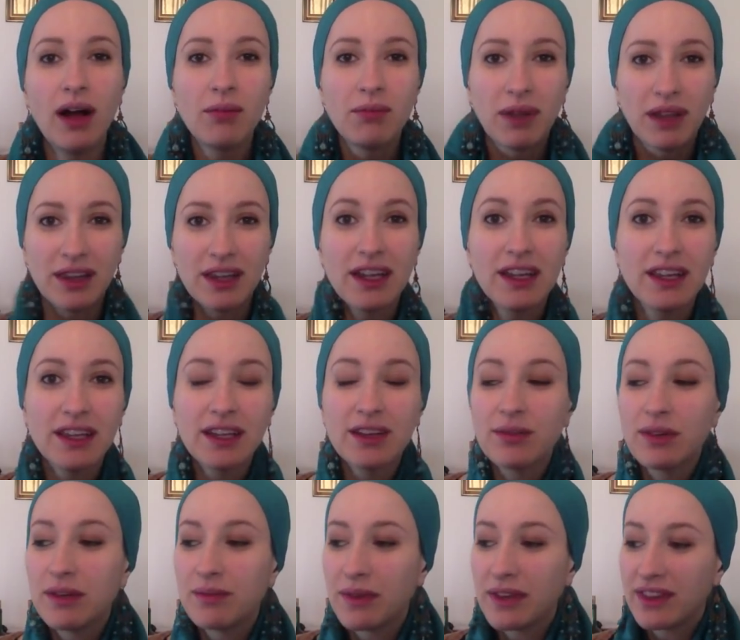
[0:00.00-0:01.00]
But lately
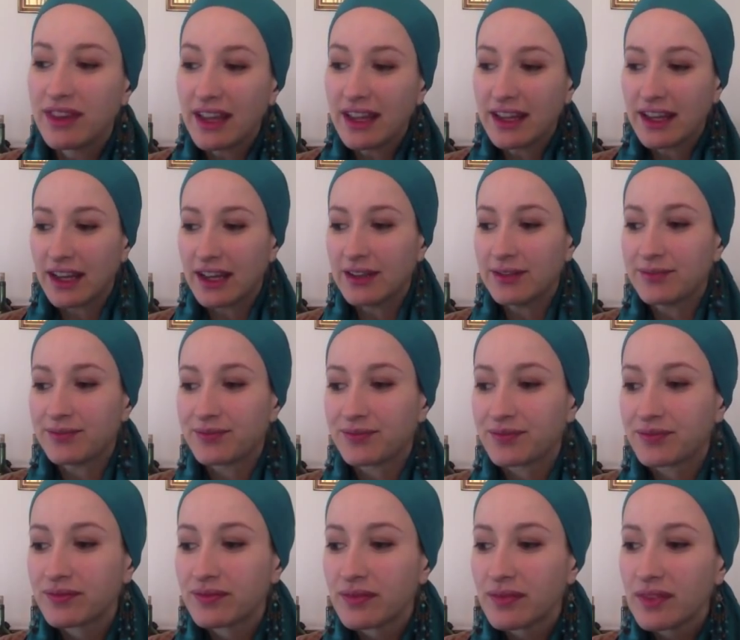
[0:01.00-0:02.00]
we've been thinking
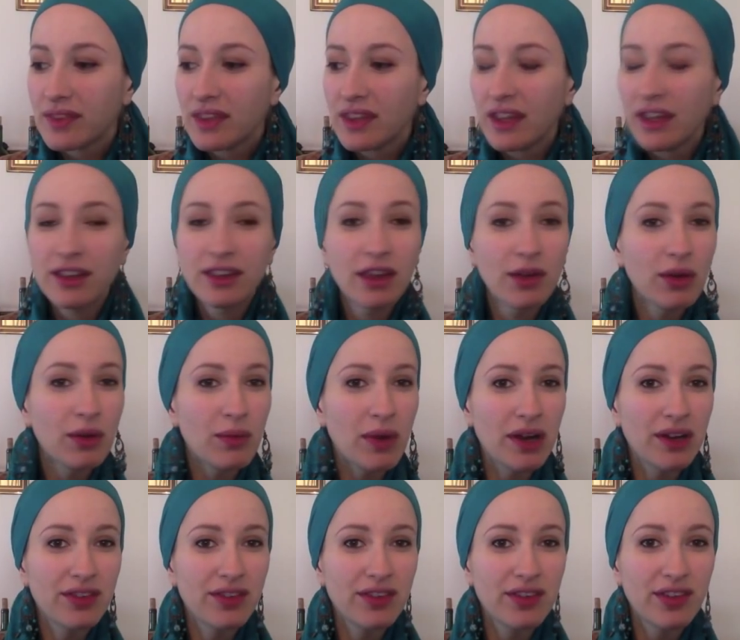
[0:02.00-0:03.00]
that we
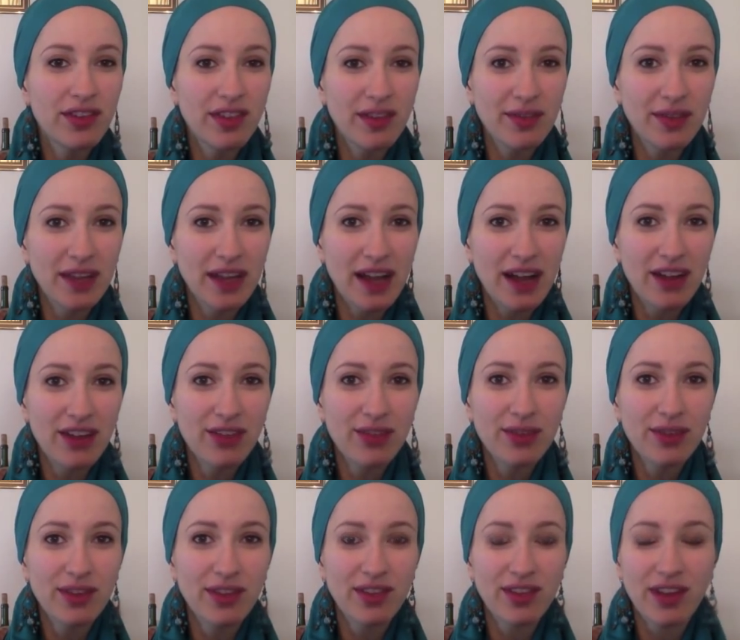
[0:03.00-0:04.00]
wanted to do something else
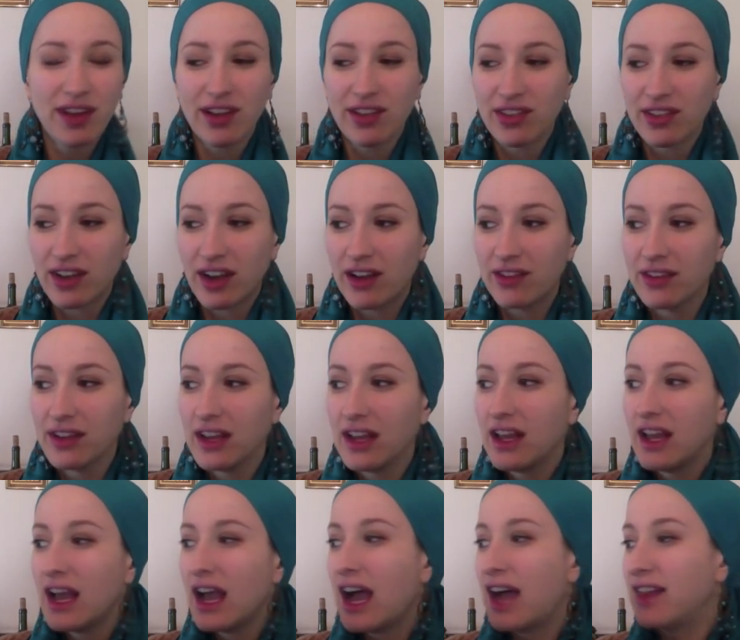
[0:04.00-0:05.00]
with the sari scarf.
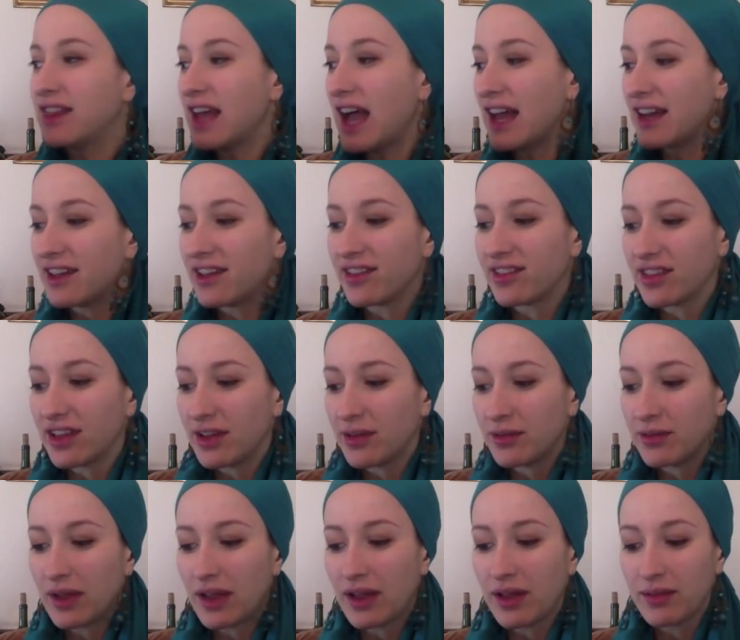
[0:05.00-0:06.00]
And that is
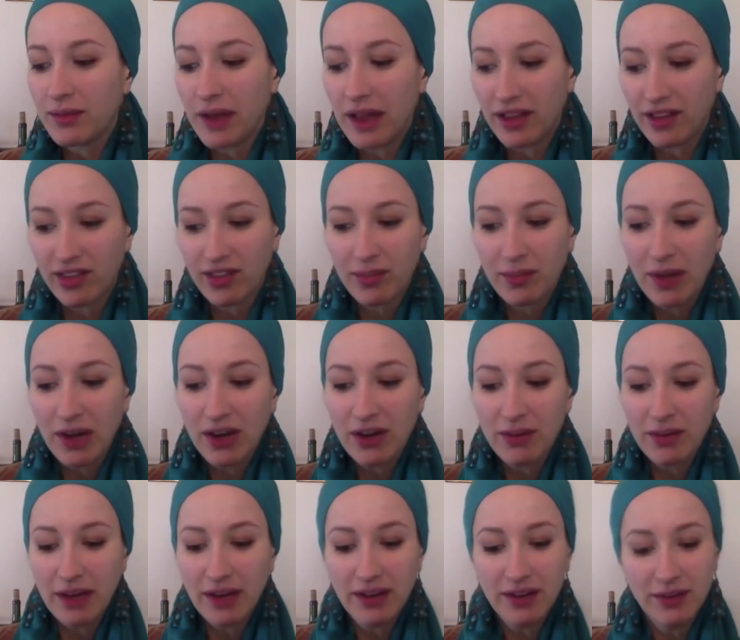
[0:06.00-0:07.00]

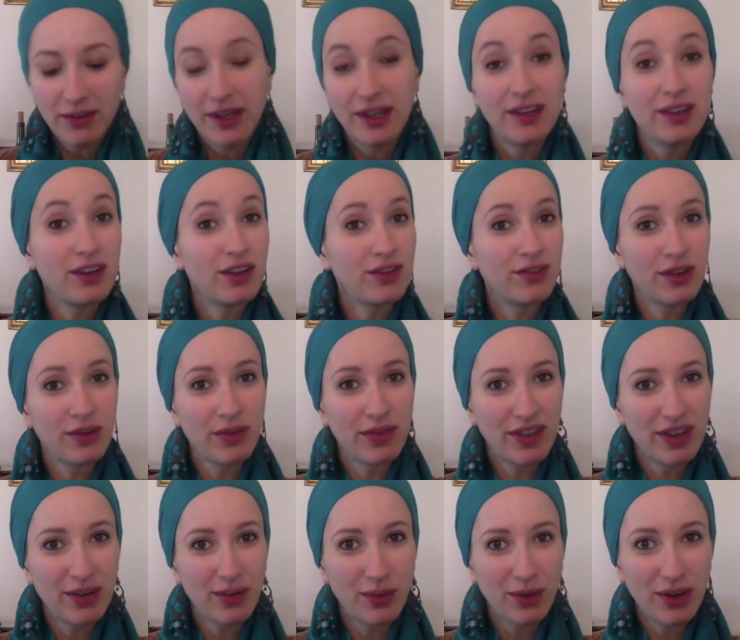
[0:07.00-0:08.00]
experiment. We didn't know if it was
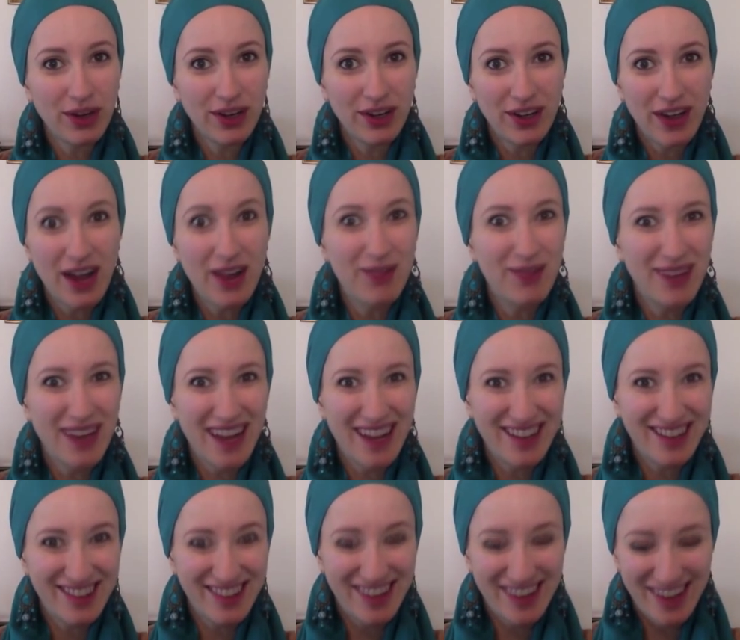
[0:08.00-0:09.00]
going to work or not, but
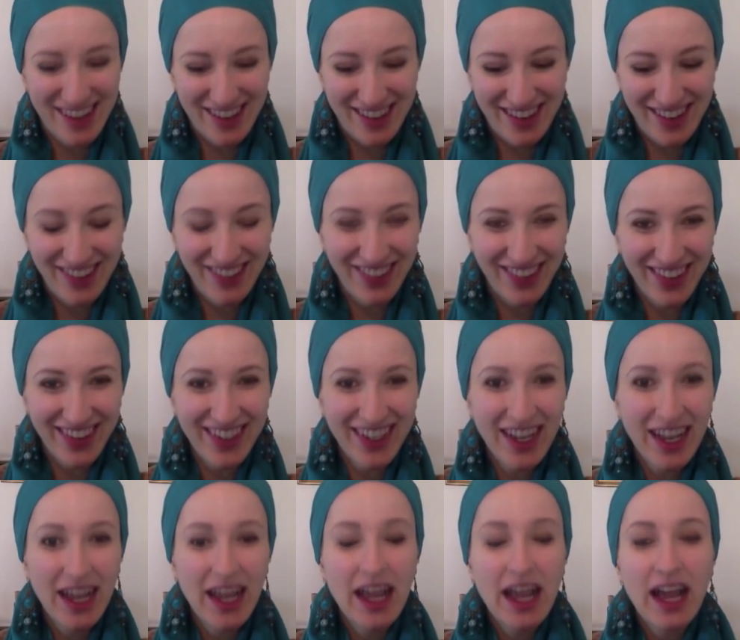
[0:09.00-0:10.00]
actually it did work.
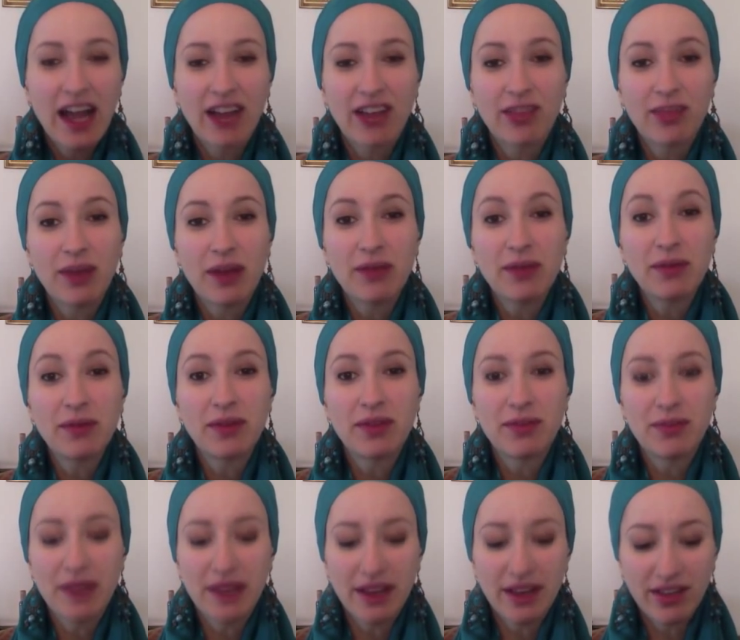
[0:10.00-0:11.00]
Experiment with
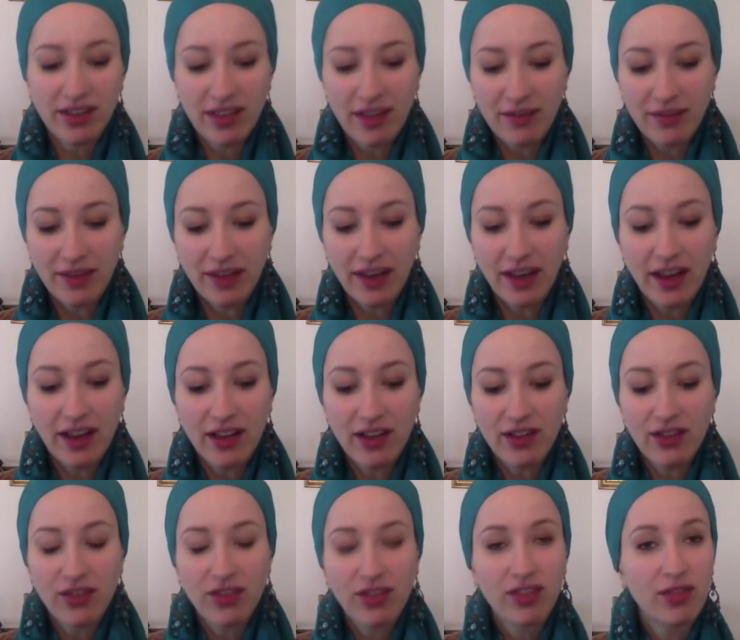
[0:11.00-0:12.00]
making something
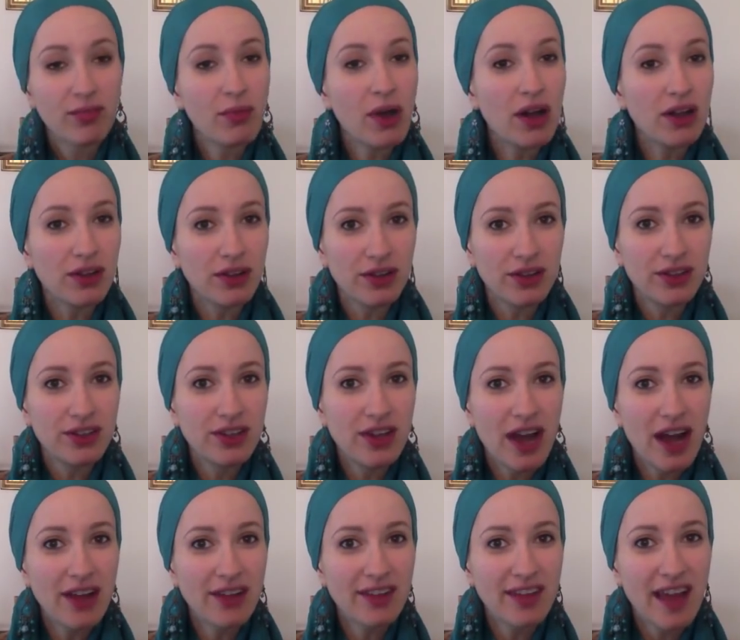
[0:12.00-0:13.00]
smaller,
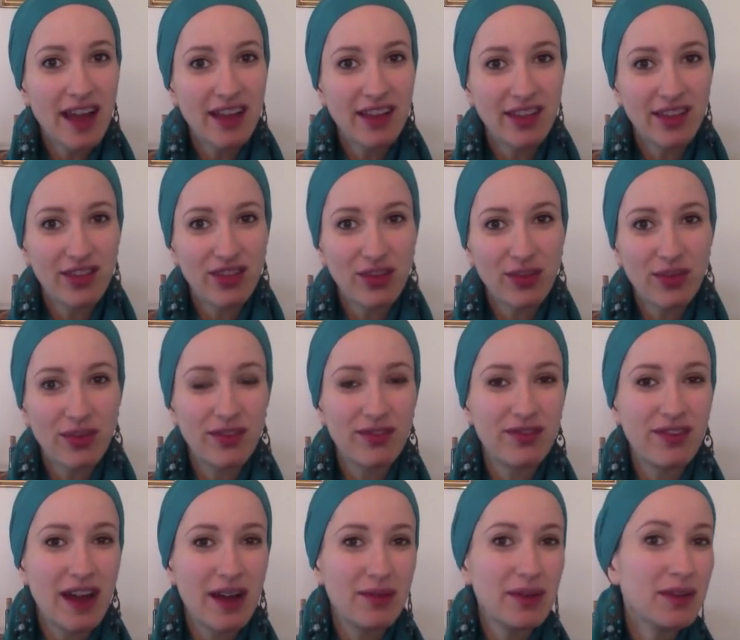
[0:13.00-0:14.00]
not ten strips of
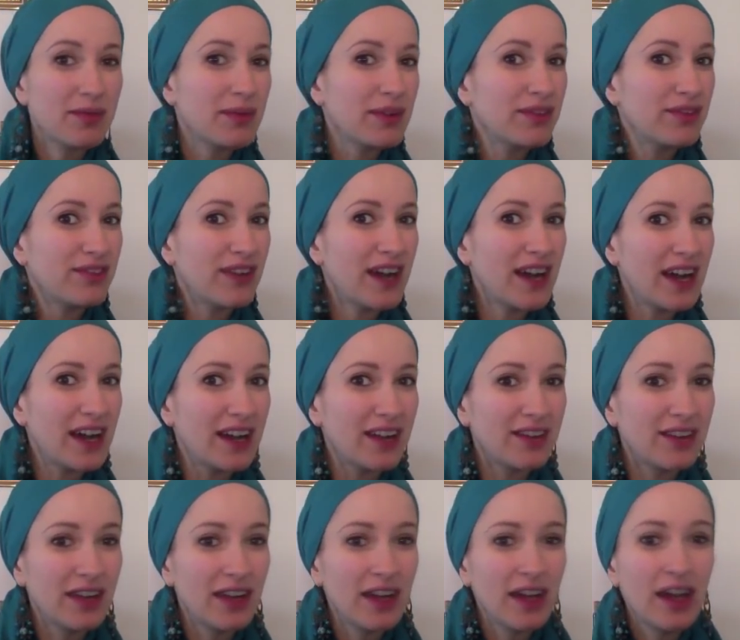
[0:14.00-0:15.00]
fabric, but five.
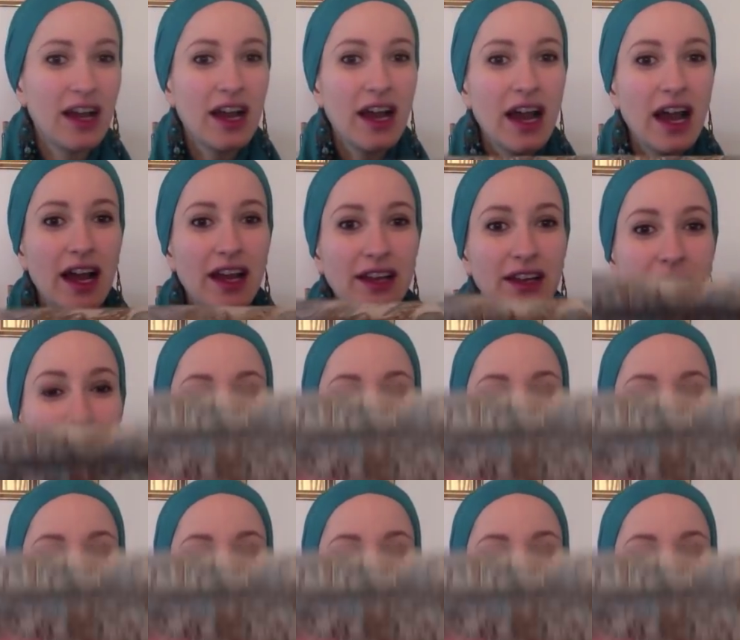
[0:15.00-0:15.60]
And